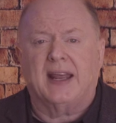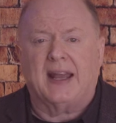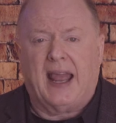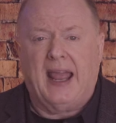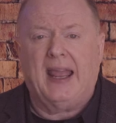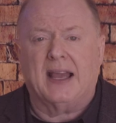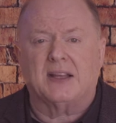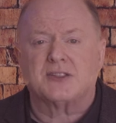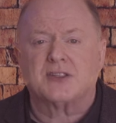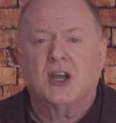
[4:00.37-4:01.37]

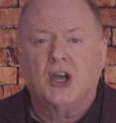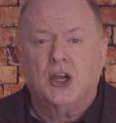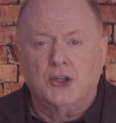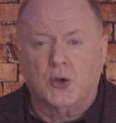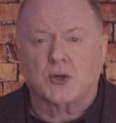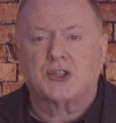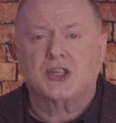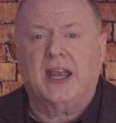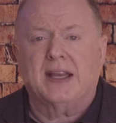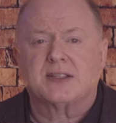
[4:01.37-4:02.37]
enhance your
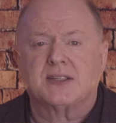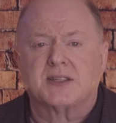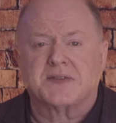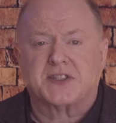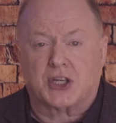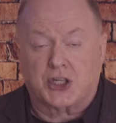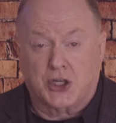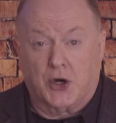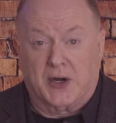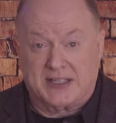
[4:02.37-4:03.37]
chances of
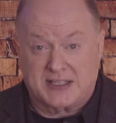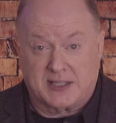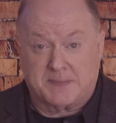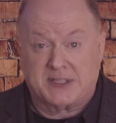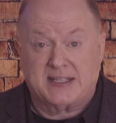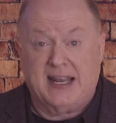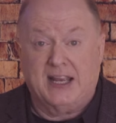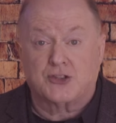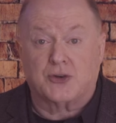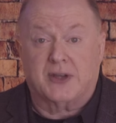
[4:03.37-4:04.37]
securing
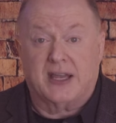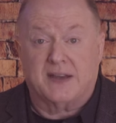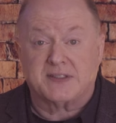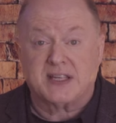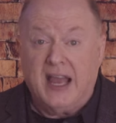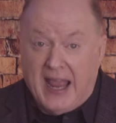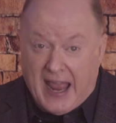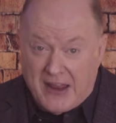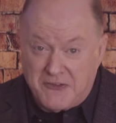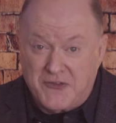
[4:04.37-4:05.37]
substantial gifts
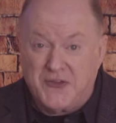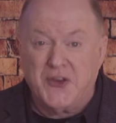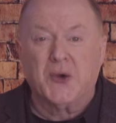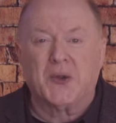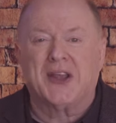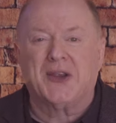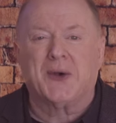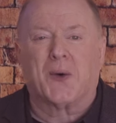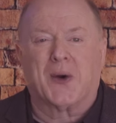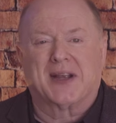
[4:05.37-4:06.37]
and fueling
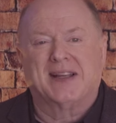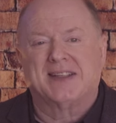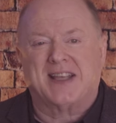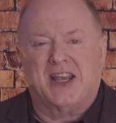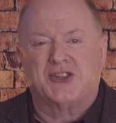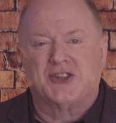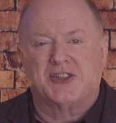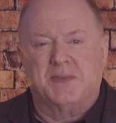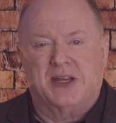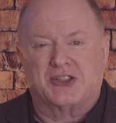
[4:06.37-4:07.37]
your
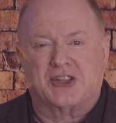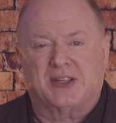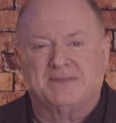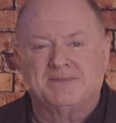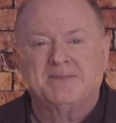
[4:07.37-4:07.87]
organization's mission.